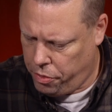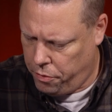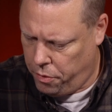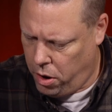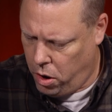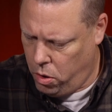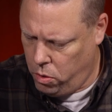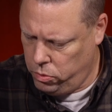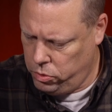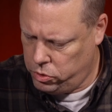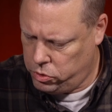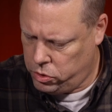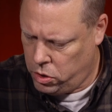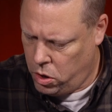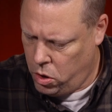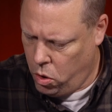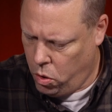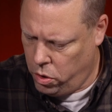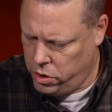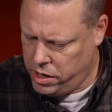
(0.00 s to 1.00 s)
thrones
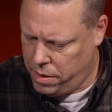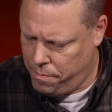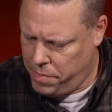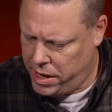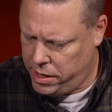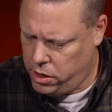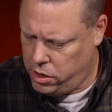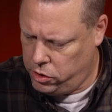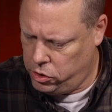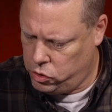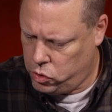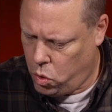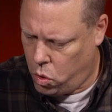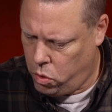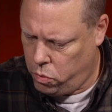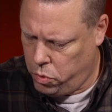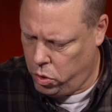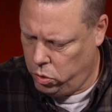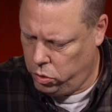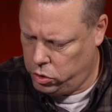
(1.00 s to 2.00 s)
or dominions
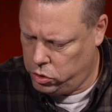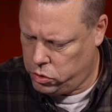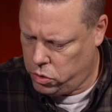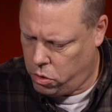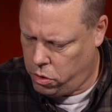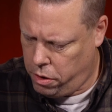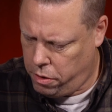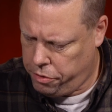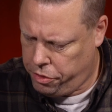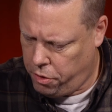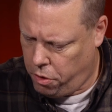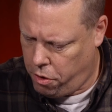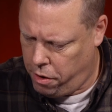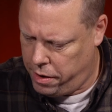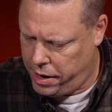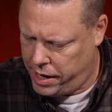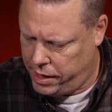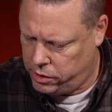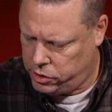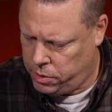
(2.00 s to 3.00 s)
or rulers or
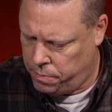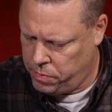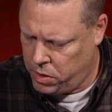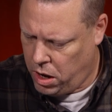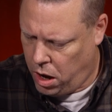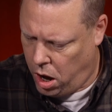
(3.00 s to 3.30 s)
authorities,